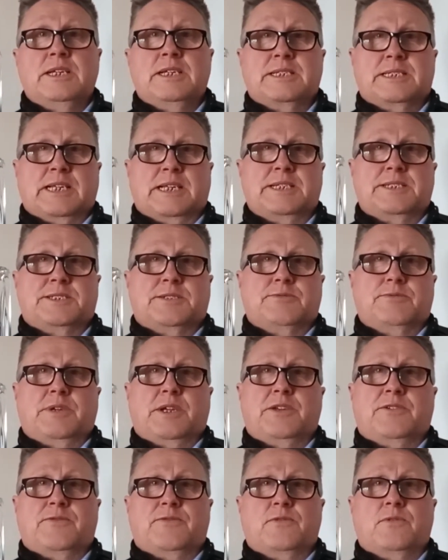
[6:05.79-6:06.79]
tend to
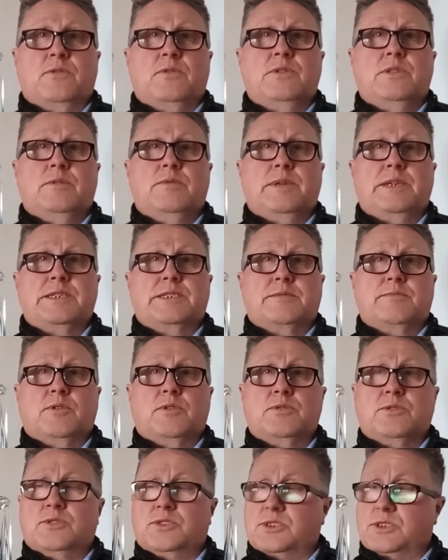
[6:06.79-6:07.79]
reach for in the winter
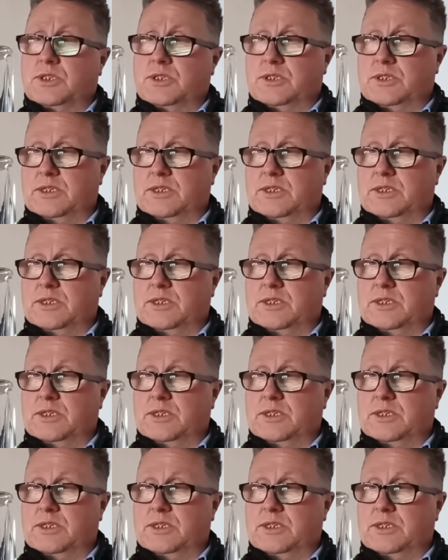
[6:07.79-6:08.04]
months